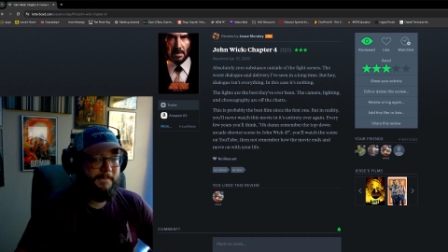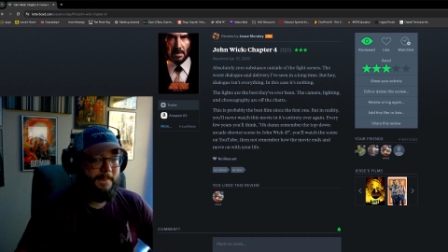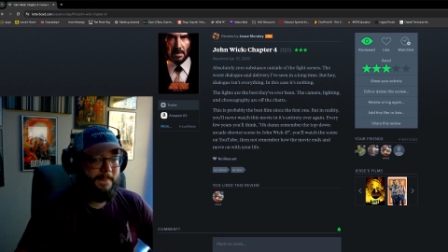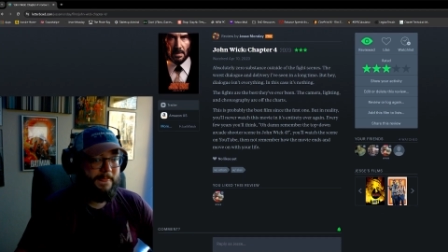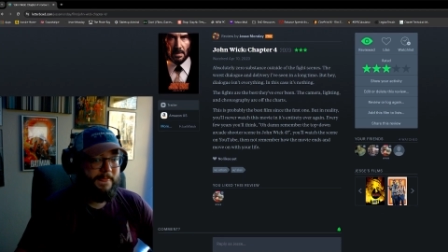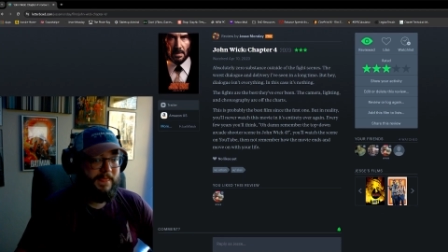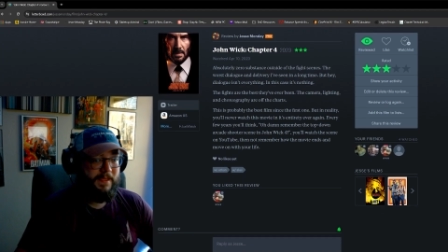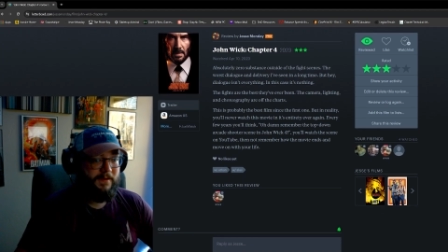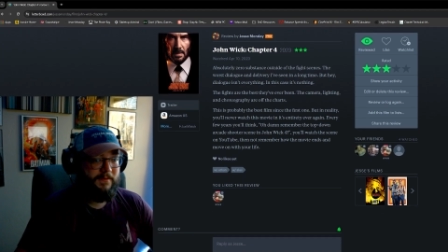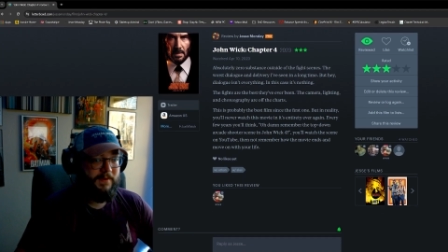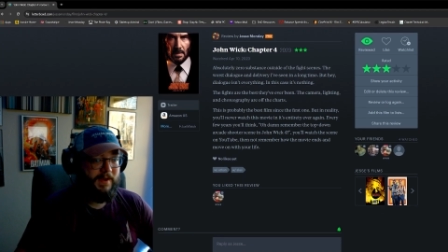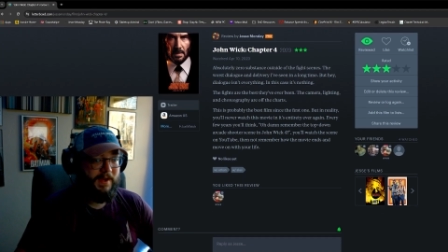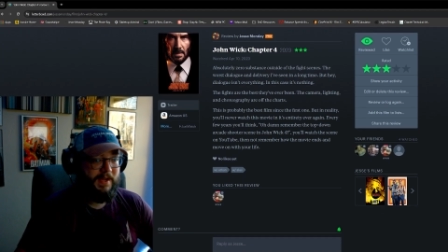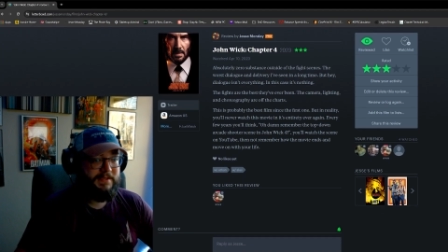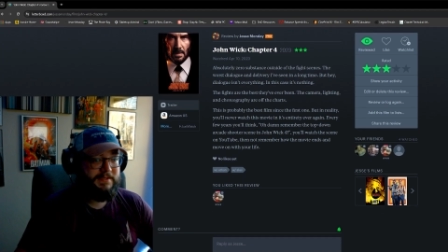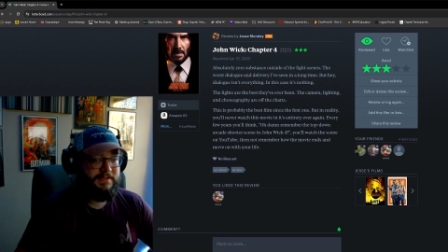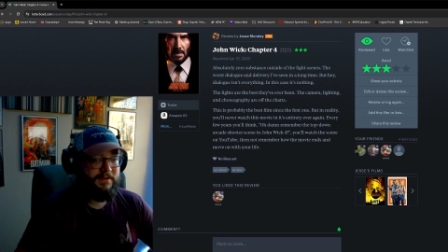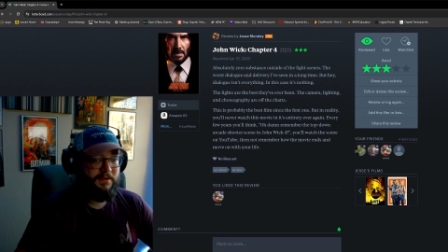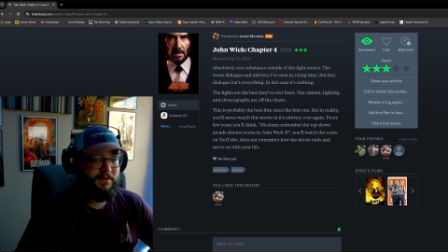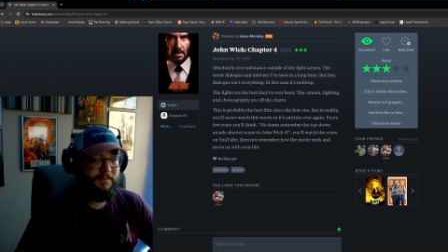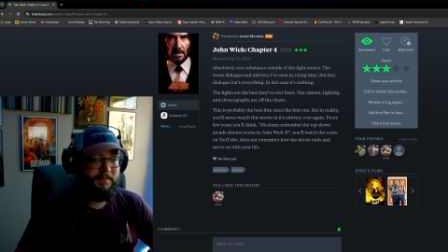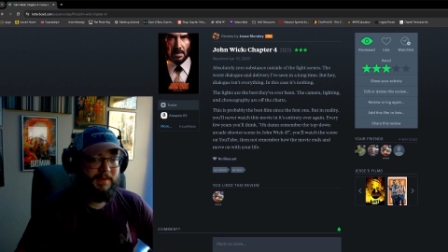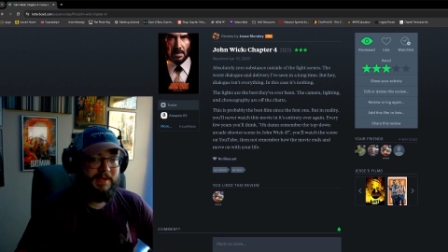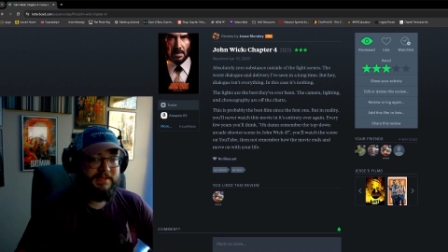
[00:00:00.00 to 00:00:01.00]
The fights
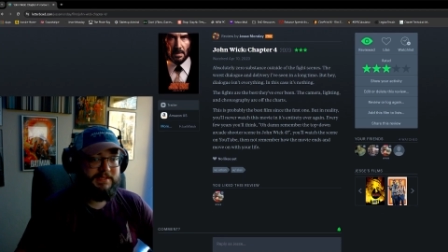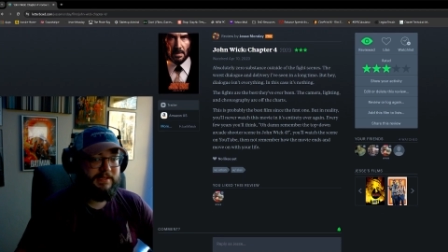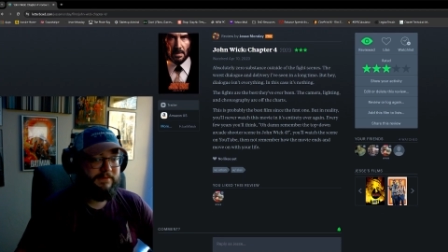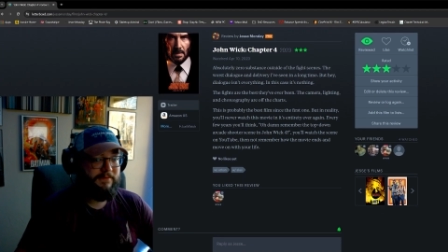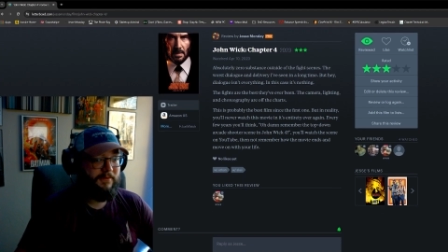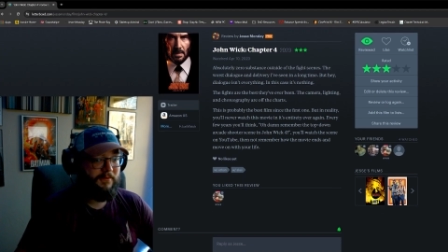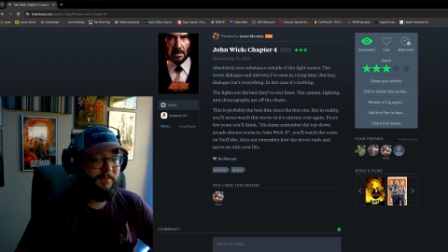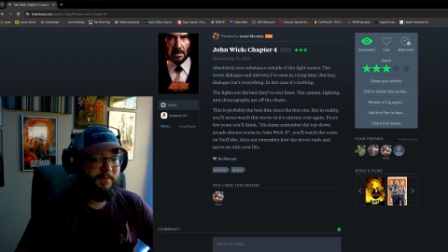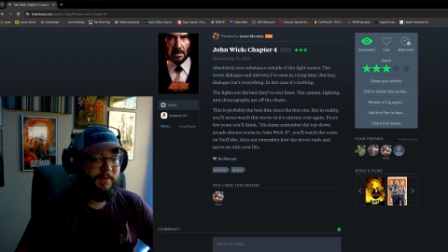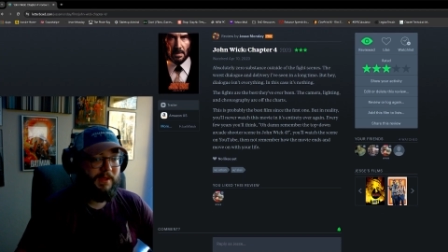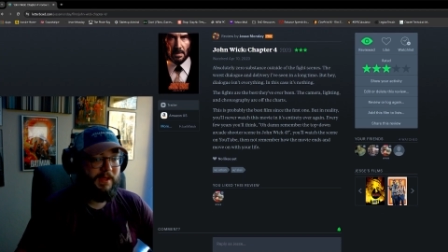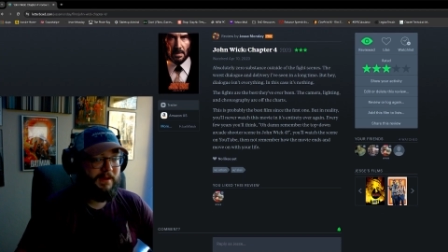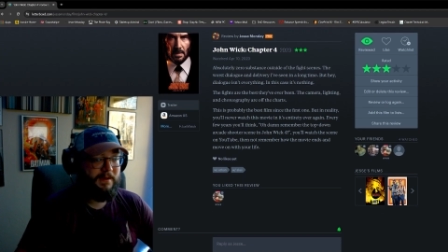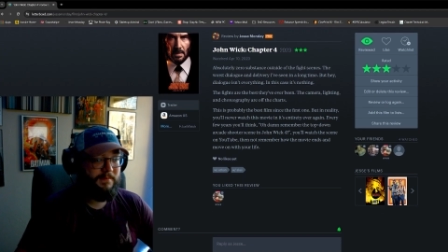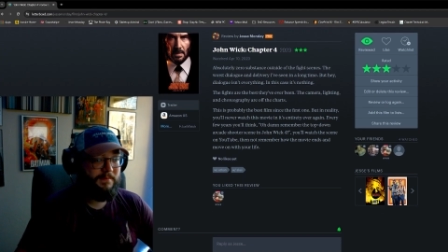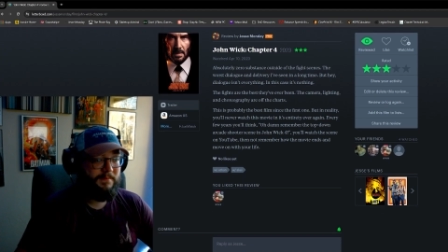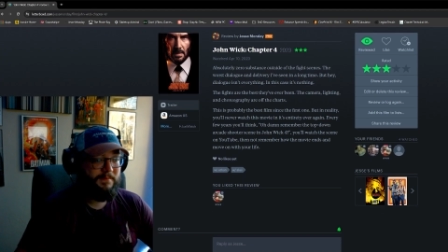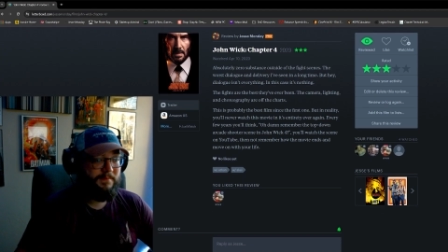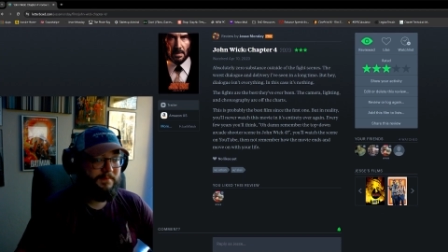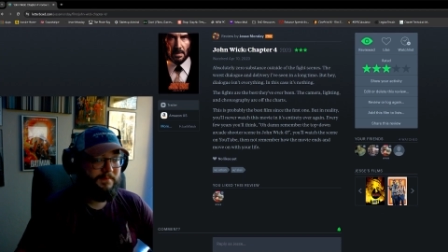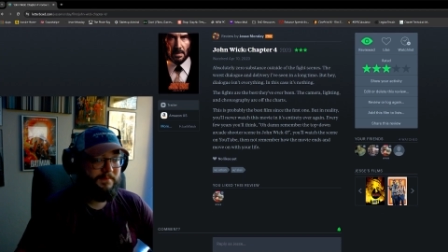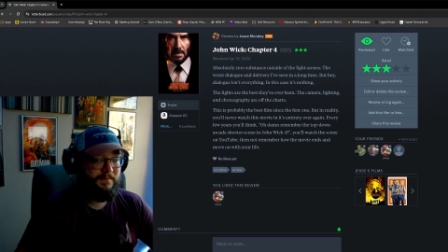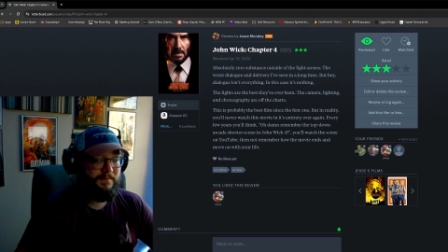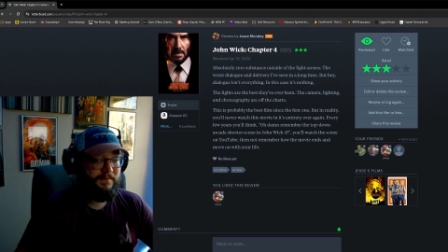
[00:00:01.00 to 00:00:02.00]
are the best they've ever been.
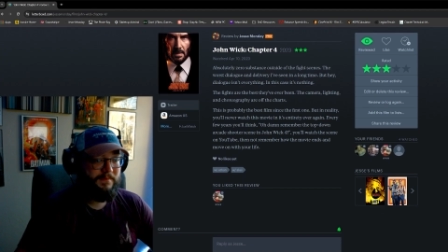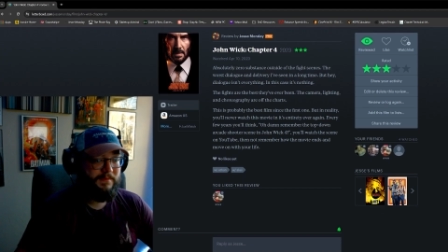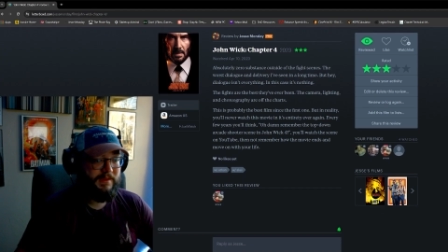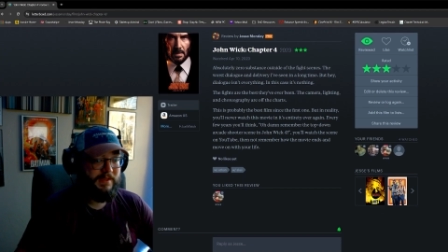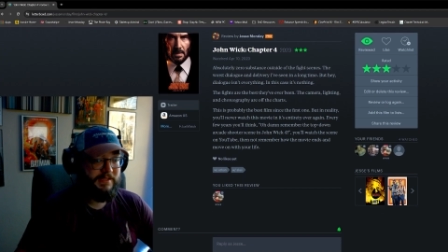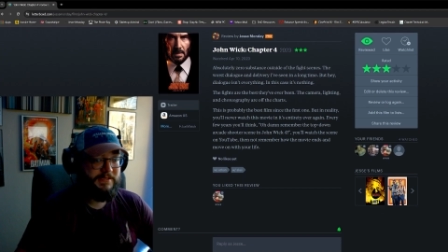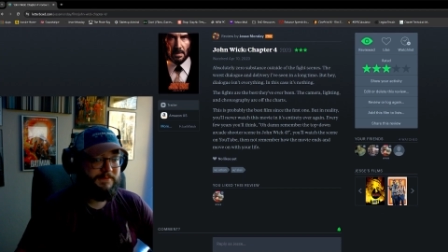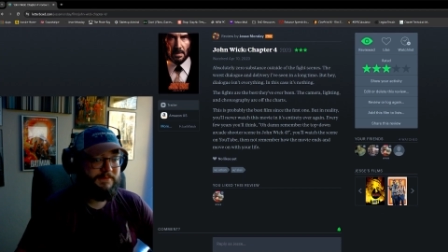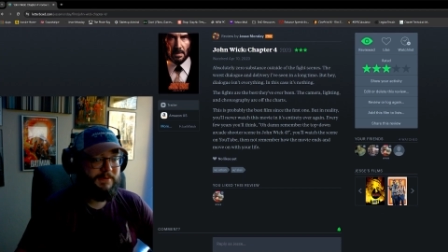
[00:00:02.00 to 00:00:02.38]
This is